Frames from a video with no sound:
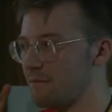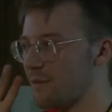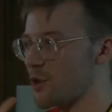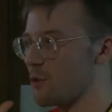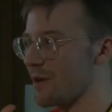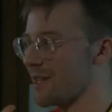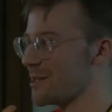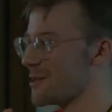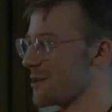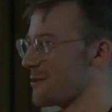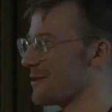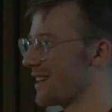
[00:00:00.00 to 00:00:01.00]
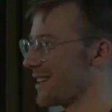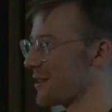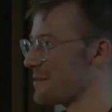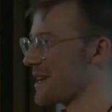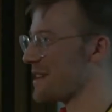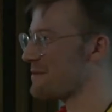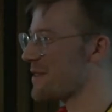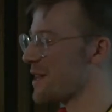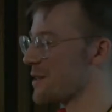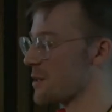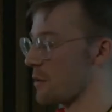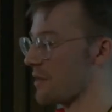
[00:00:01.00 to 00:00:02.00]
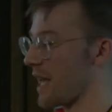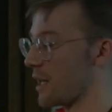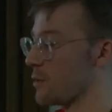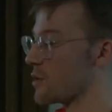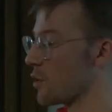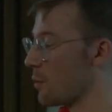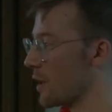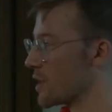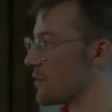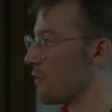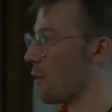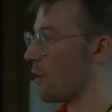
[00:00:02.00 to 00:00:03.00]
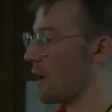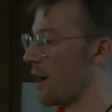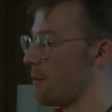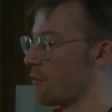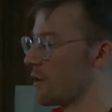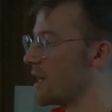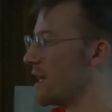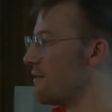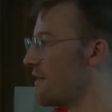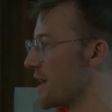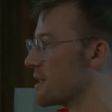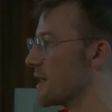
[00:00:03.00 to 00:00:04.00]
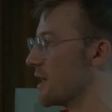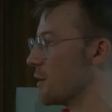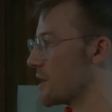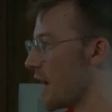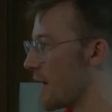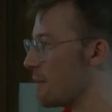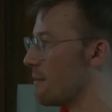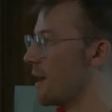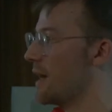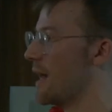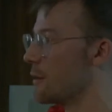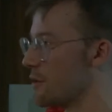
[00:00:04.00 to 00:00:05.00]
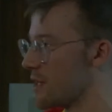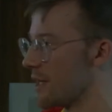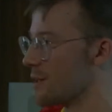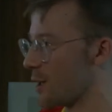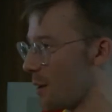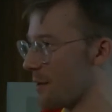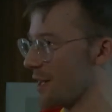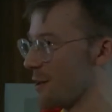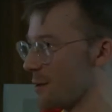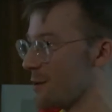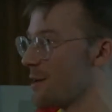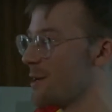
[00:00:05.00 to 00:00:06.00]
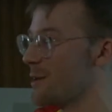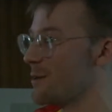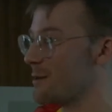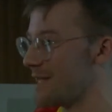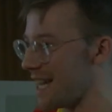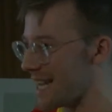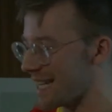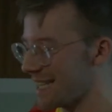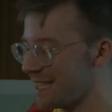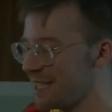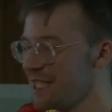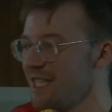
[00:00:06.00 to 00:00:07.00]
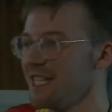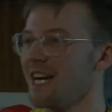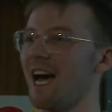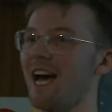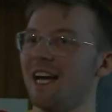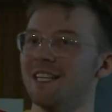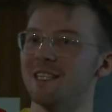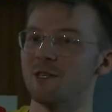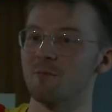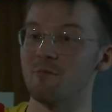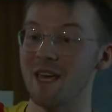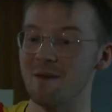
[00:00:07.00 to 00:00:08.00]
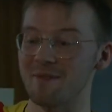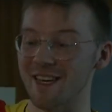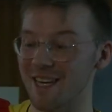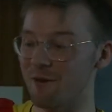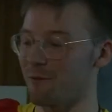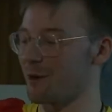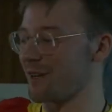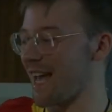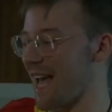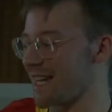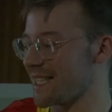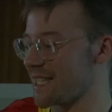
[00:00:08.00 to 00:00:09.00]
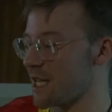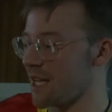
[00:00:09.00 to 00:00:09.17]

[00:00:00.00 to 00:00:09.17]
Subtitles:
tune into a little bit. So thank you so much for really investing your time and energy into coming today. And maybe we'll get